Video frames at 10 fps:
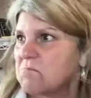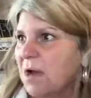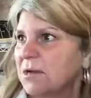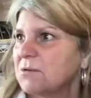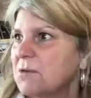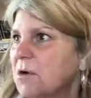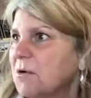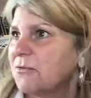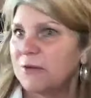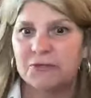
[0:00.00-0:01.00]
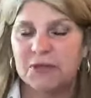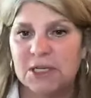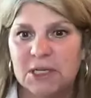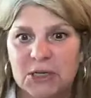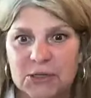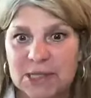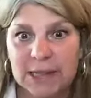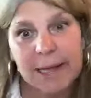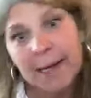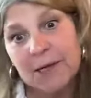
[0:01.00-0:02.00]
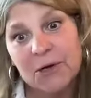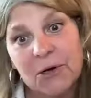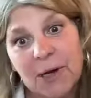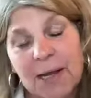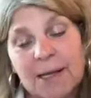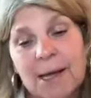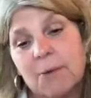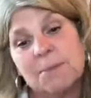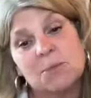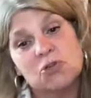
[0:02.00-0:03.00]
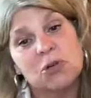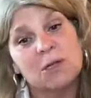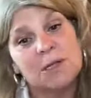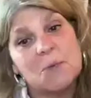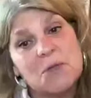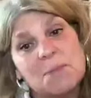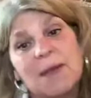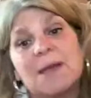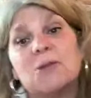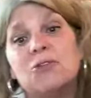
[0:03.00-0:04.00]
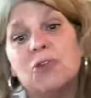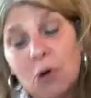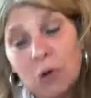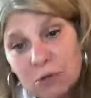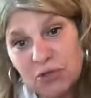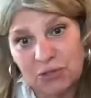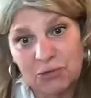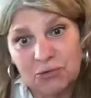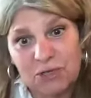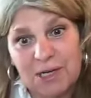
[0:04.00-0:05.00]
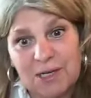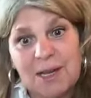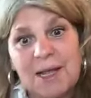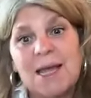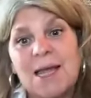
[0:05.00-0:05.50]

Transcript: I don't know, 15 years later, and now I'm struggling with my adult children,